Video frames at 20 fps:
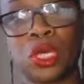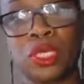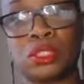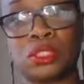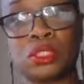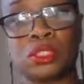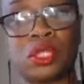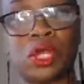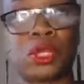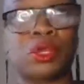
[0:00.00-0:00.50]

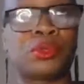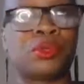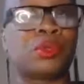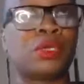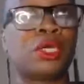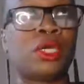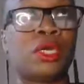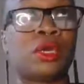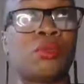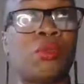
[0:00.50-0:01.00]
And so
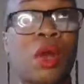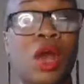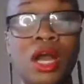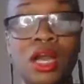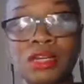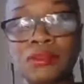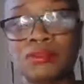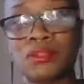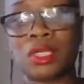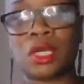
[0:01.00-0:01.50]
what
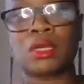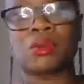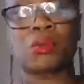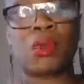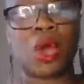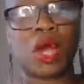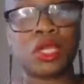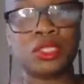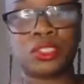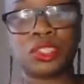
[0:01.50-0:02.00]
I
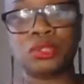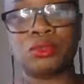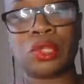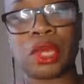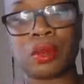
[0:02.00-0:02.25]
do